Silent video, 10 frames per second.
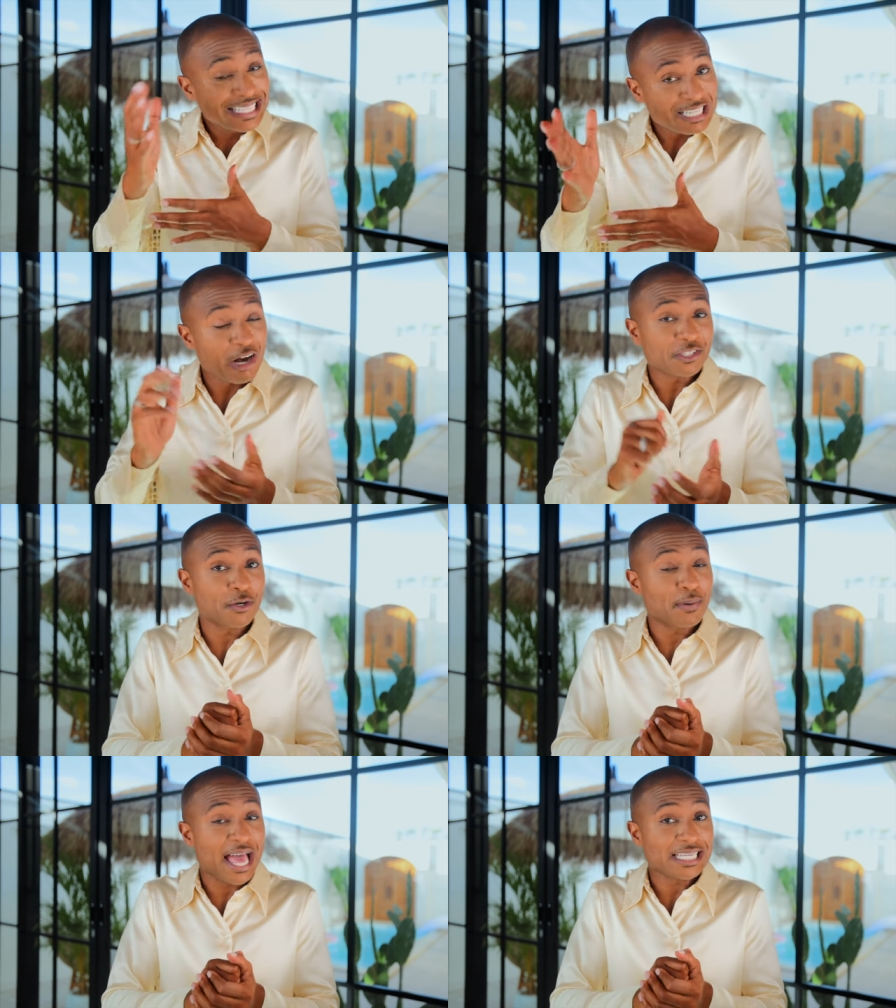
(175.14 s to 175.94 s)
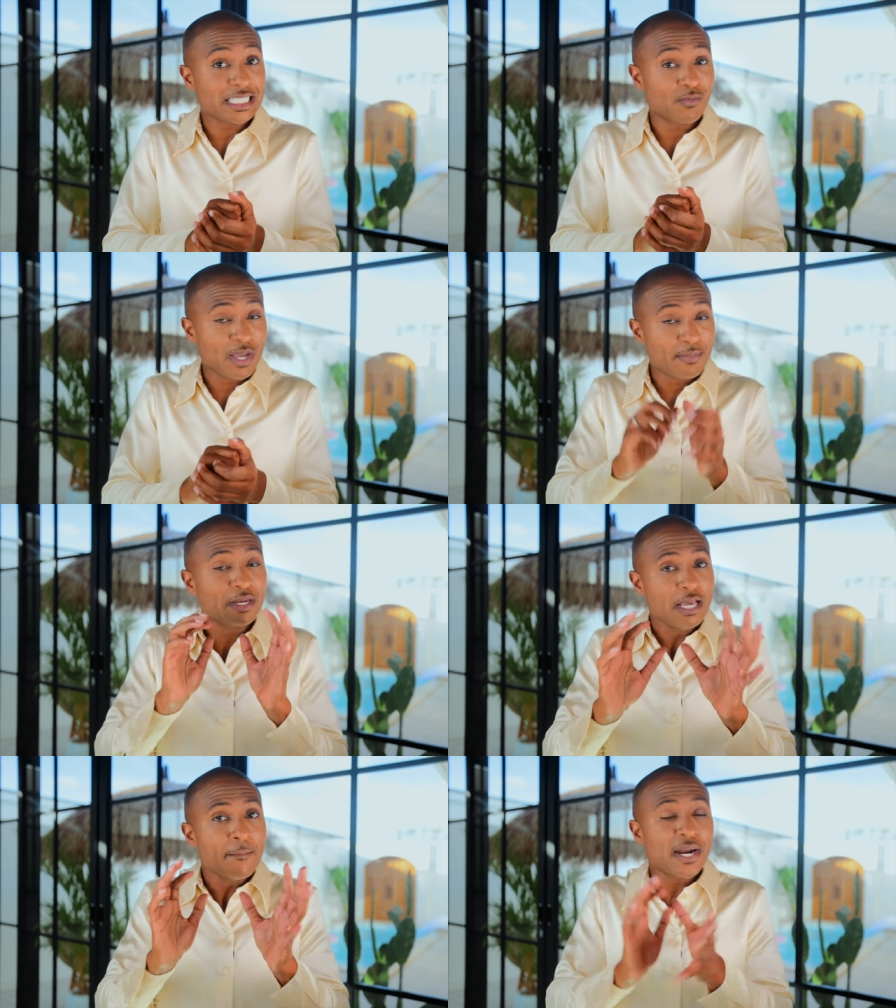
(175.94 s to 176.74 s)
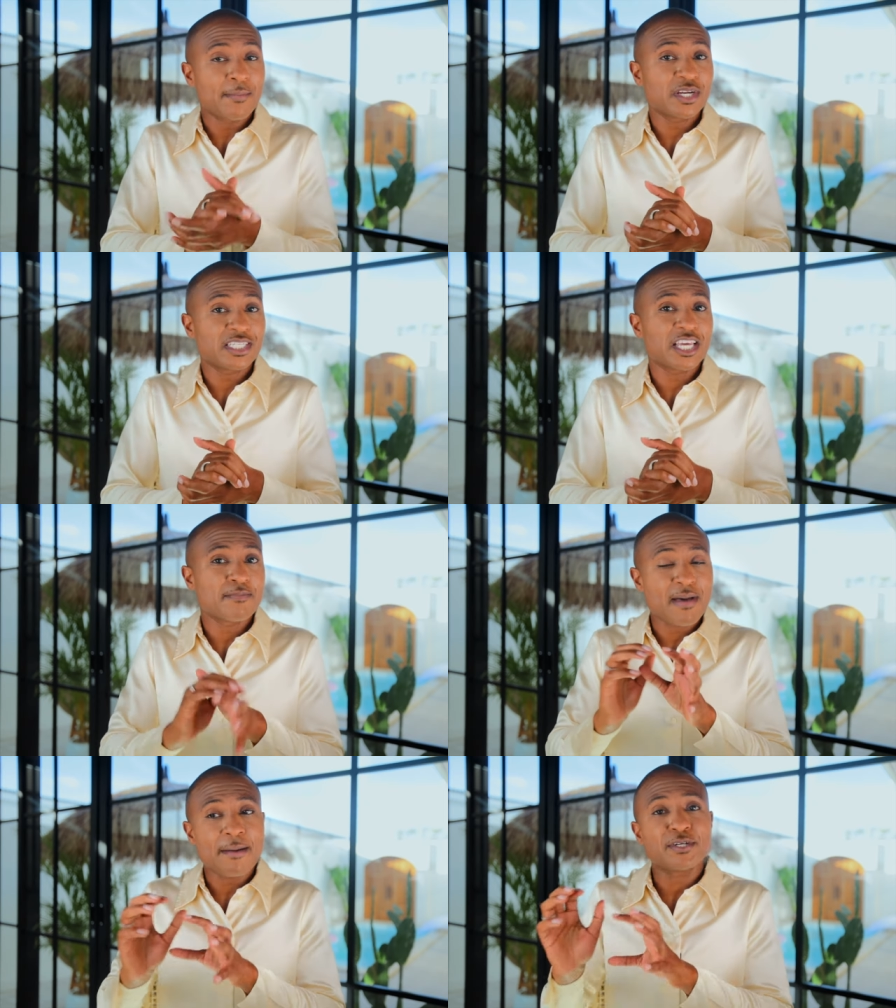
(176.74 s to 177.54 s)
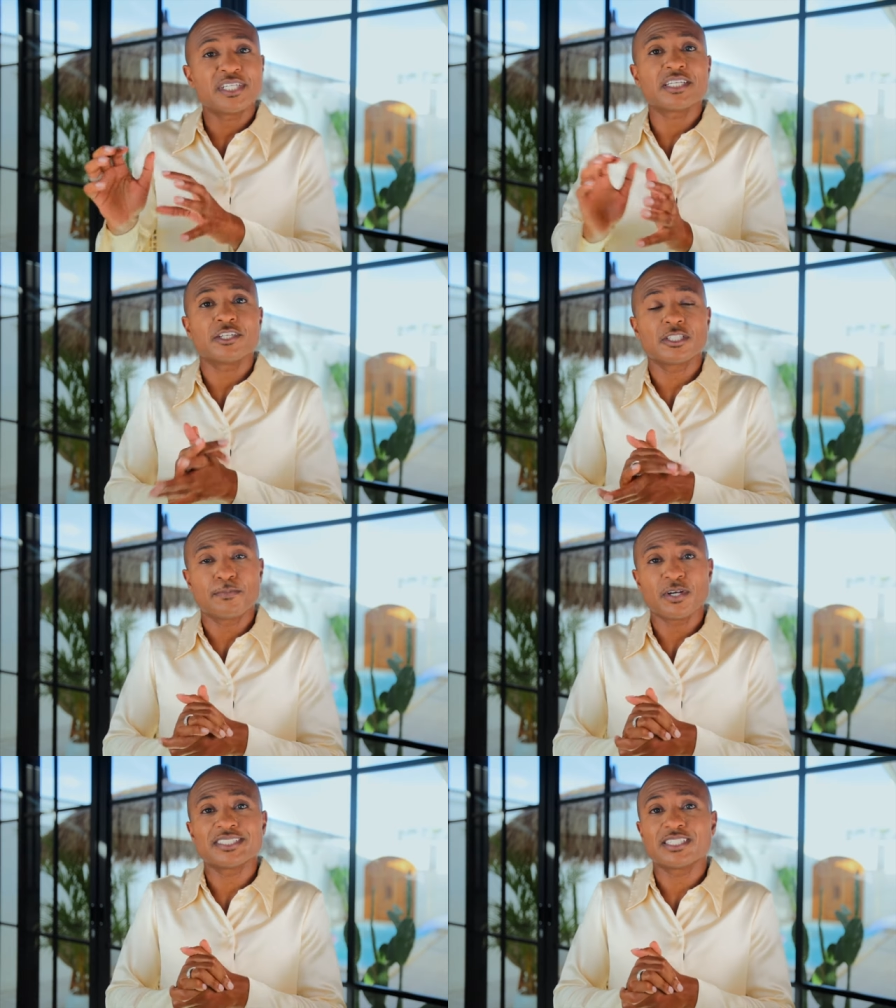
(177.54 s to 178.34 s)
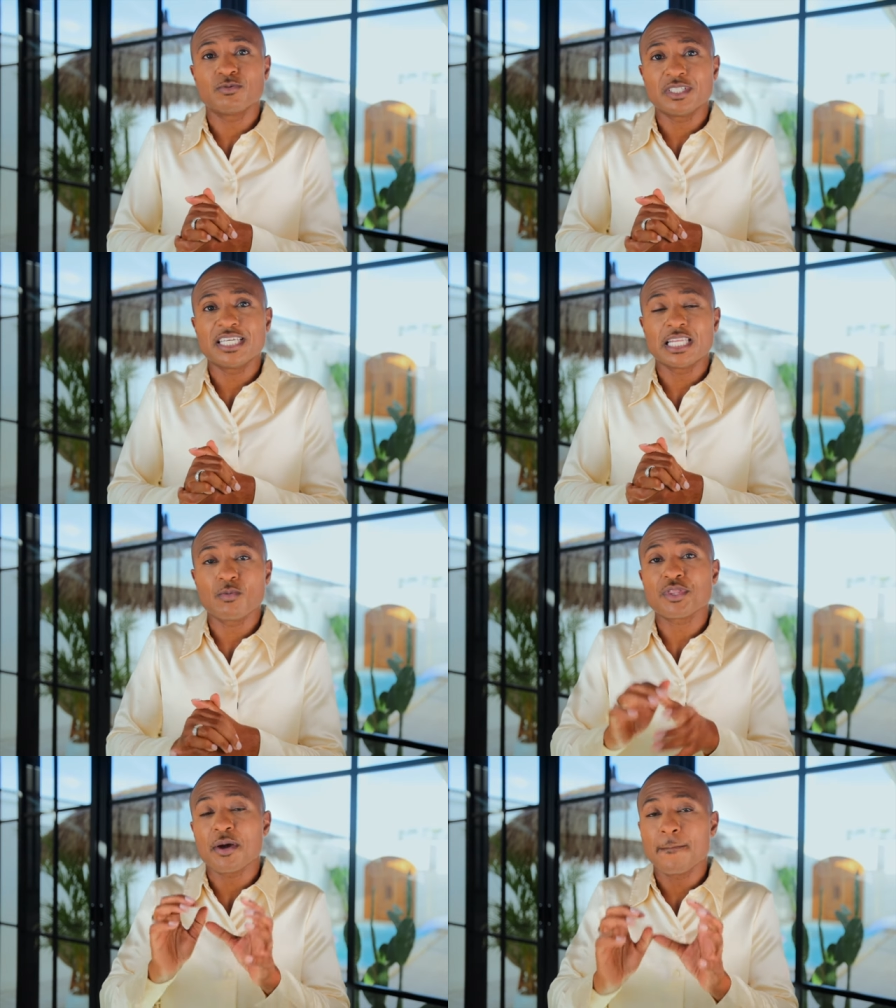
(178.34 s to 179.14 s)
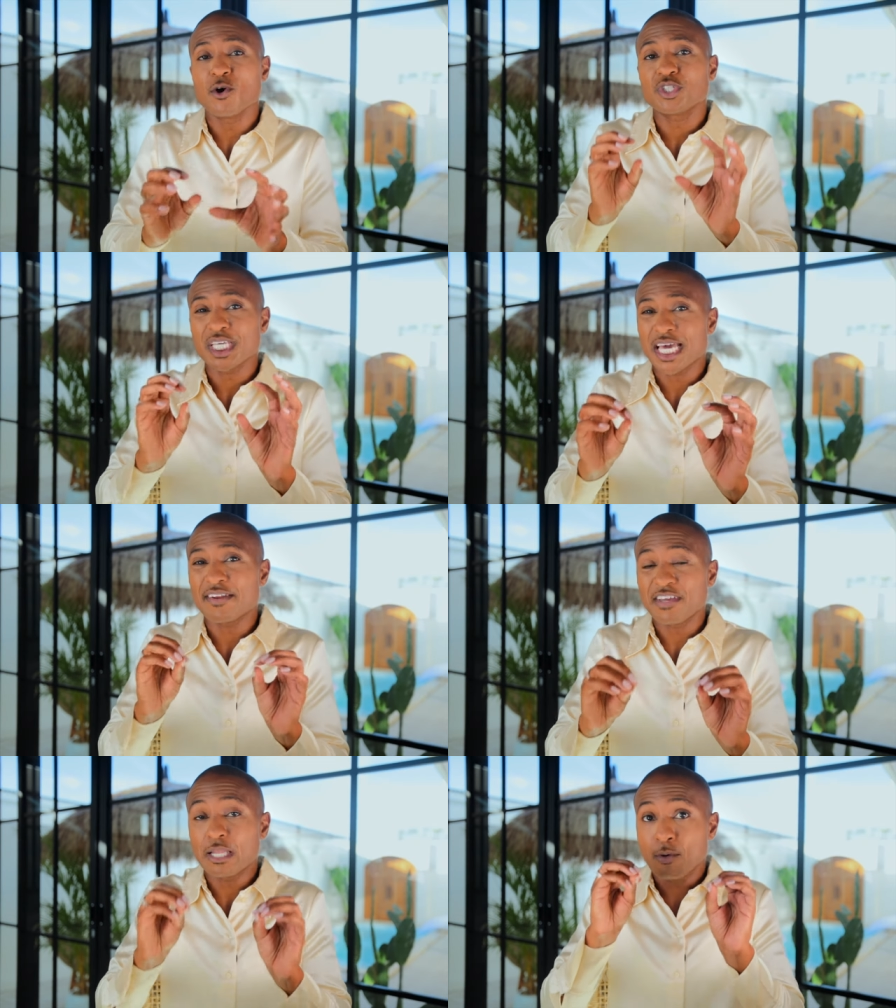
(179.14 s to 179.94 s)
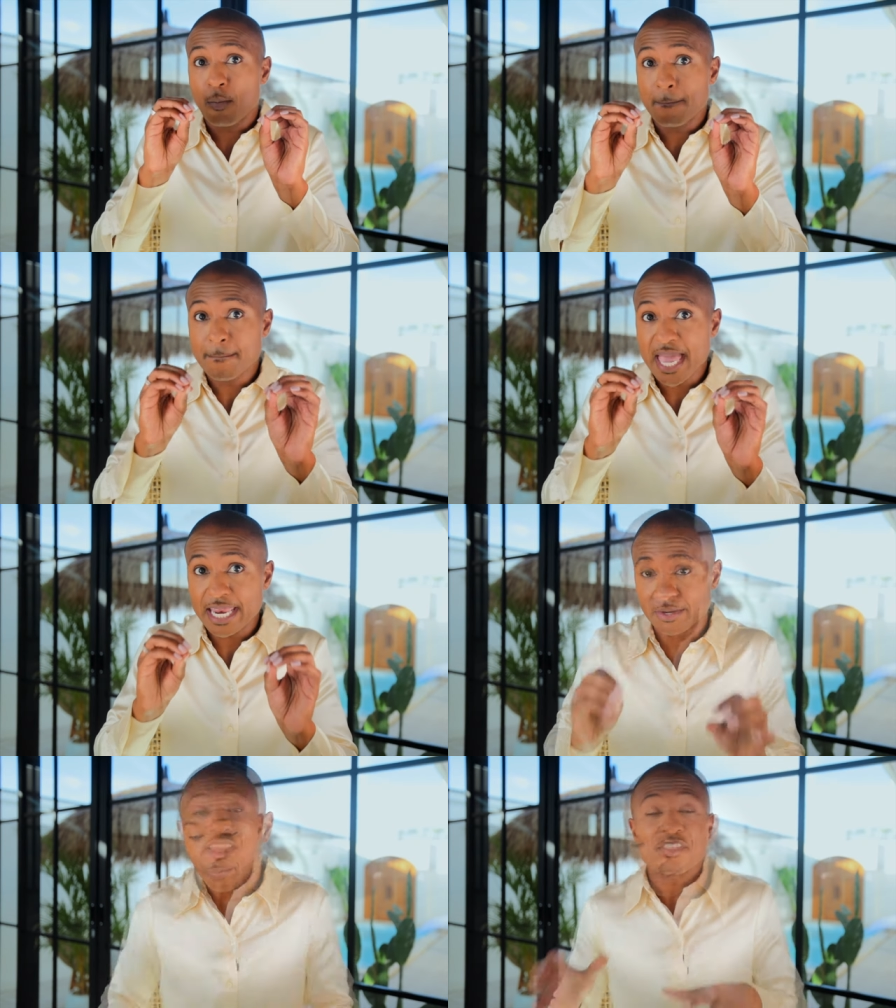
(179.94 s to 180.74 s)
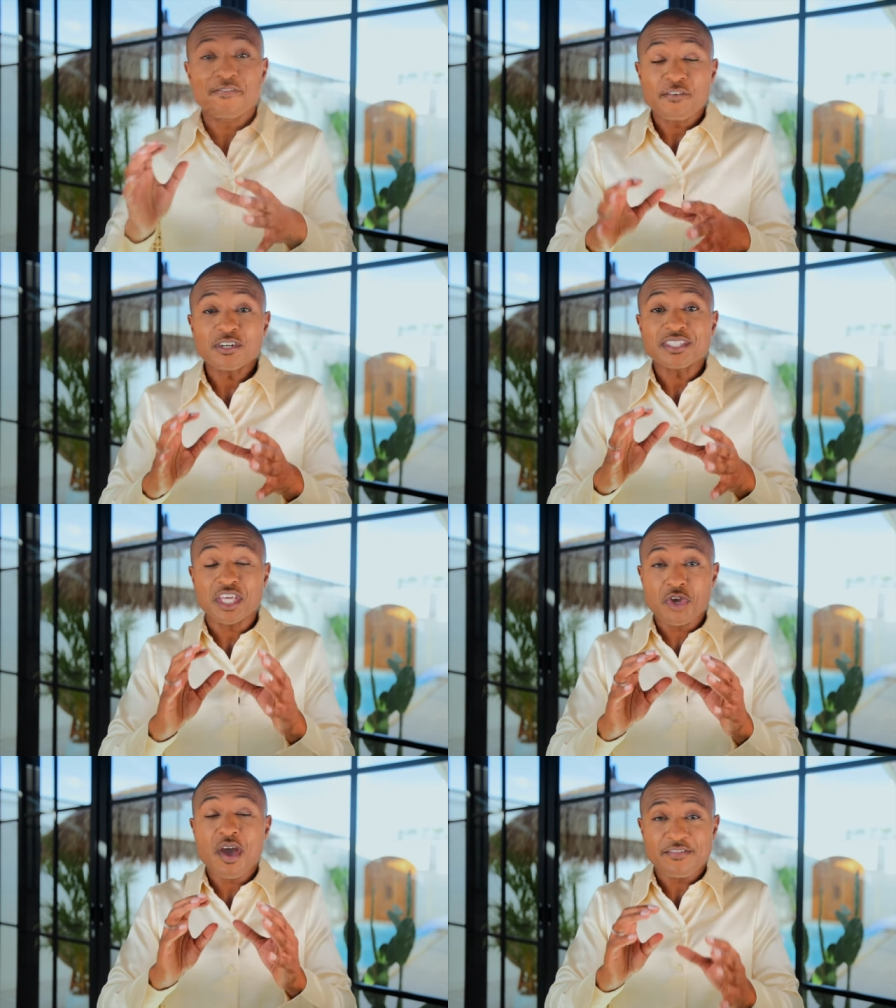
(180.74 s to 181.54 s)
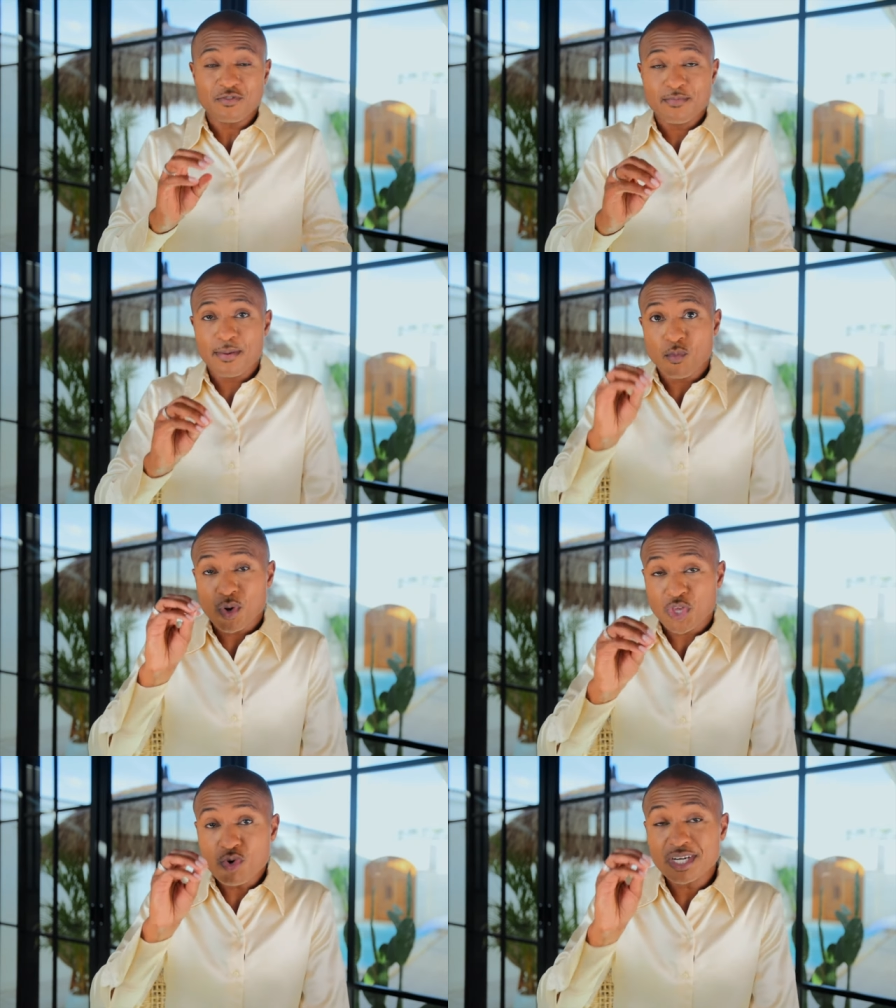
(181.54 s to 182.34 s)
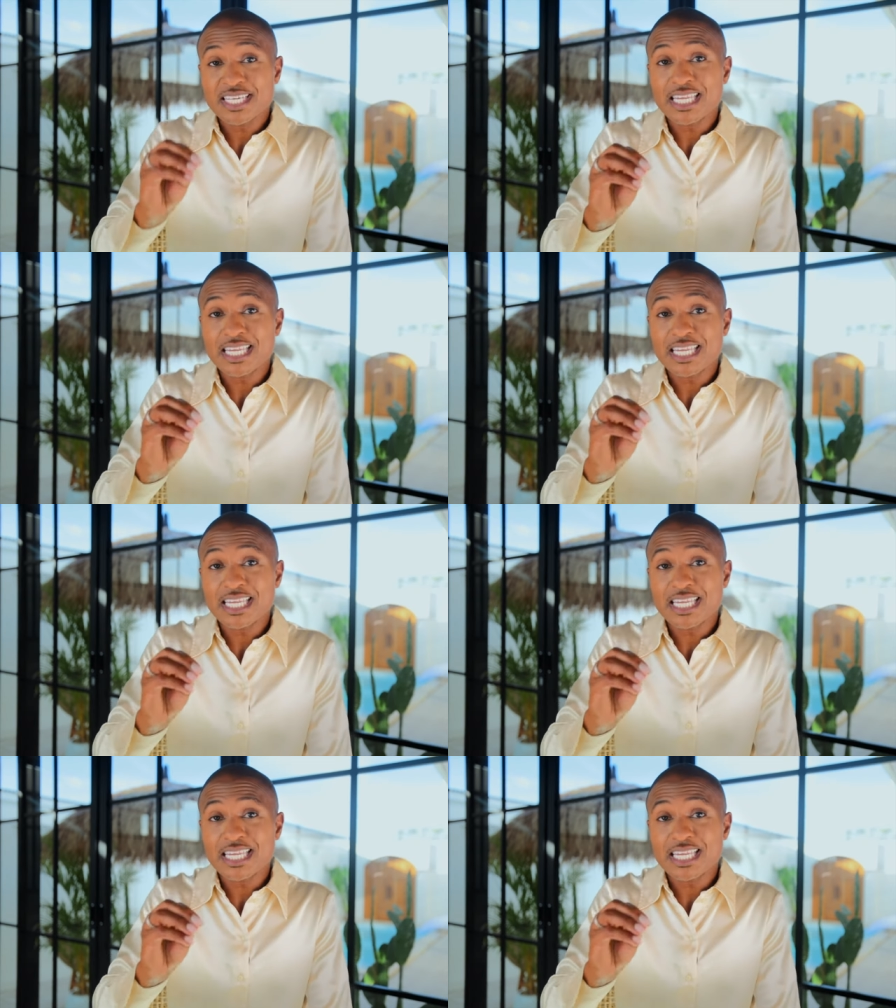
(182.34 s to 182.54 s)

This also applies to women, but I'm going to tell you my particular experiences dealing with emotionally unavailable men. The first thing you have to remember when you are